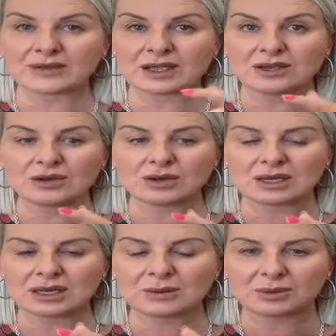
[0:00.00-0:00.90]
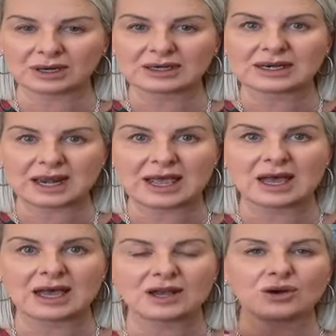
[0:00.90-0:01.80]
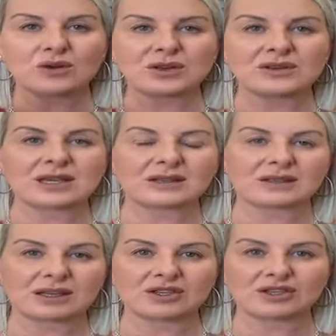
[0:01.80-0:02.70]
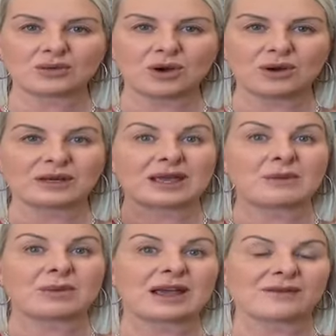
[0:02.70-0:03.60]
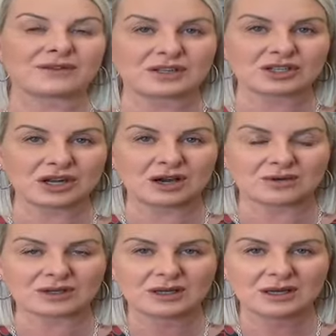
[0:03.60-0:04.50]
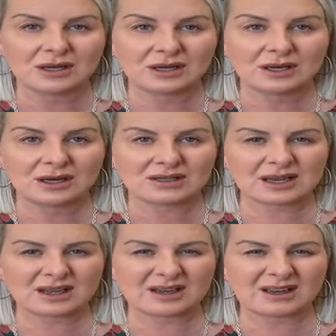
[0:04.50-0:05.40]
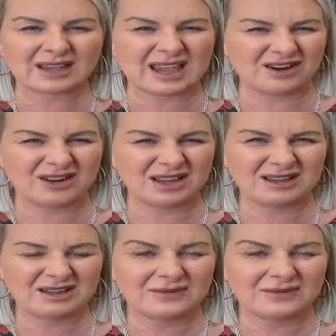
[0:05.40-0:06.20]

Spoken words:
that you can get pregnant now and all those other things you want can be after the child. I was like, can I?